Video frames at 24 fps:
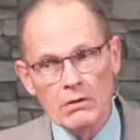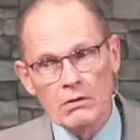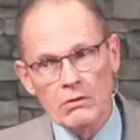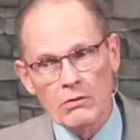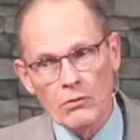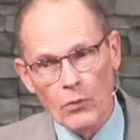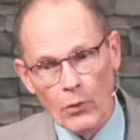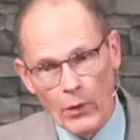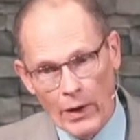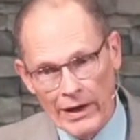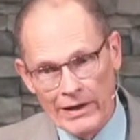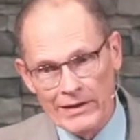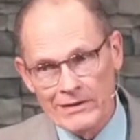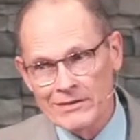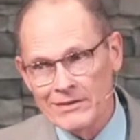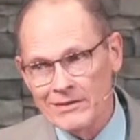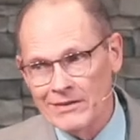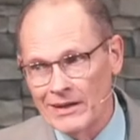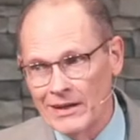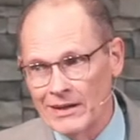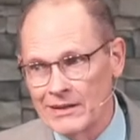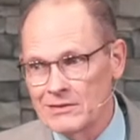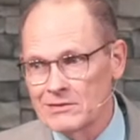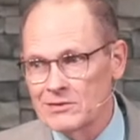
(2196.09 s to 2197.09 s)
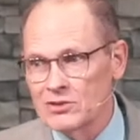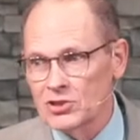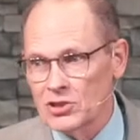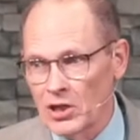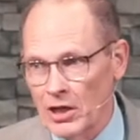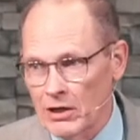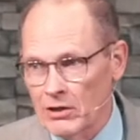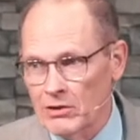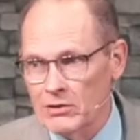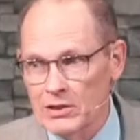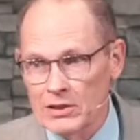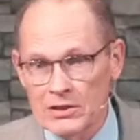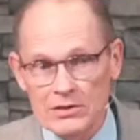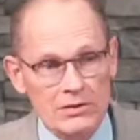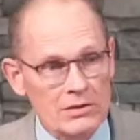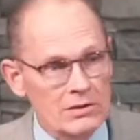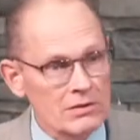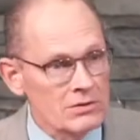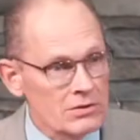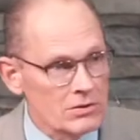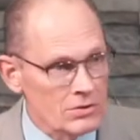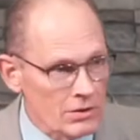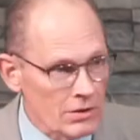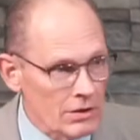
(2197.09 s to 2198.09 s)
went and shared his
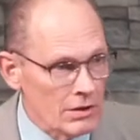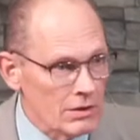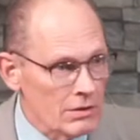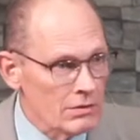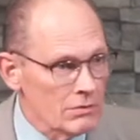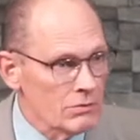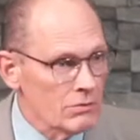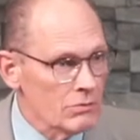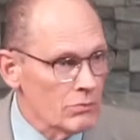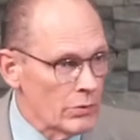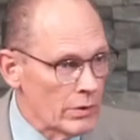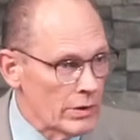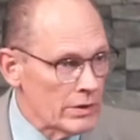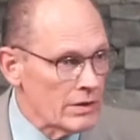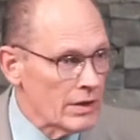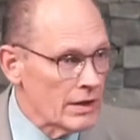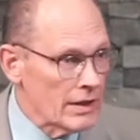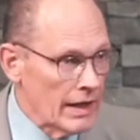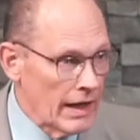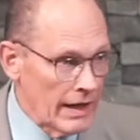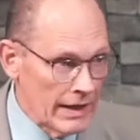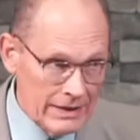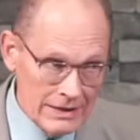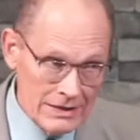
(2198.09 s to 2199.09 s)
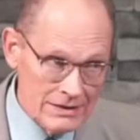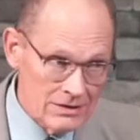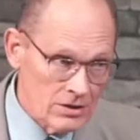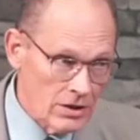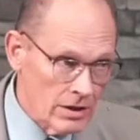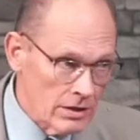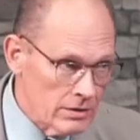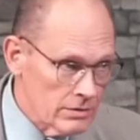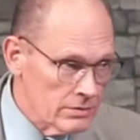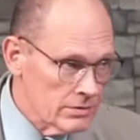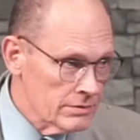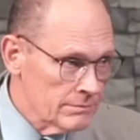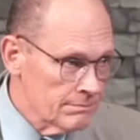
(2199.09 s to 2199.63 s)
concern with the guy in charge.